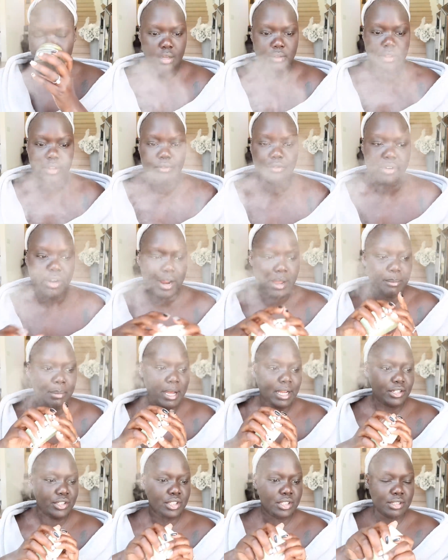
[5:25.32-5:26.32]
And then for eye
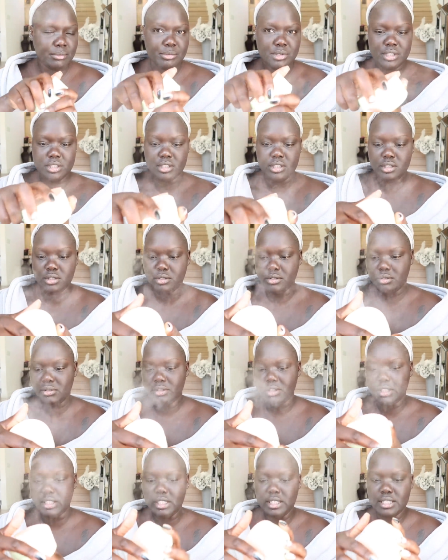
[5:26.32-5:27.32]
patches, I'm just gonna
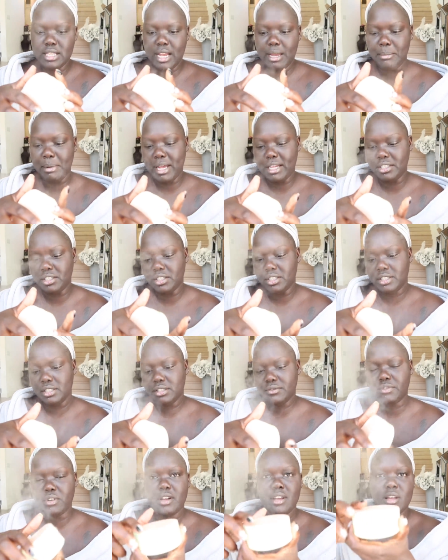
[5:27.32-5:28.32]
use these eye
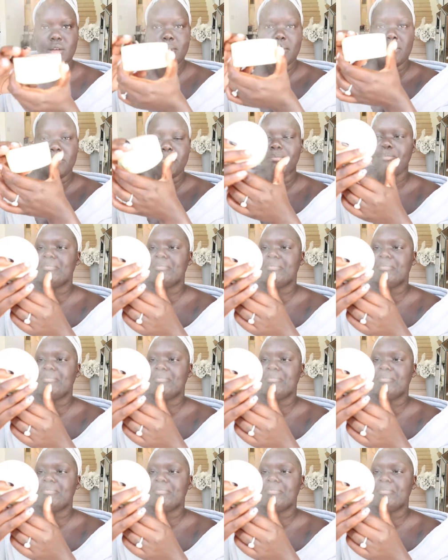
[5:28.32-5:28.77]
patches from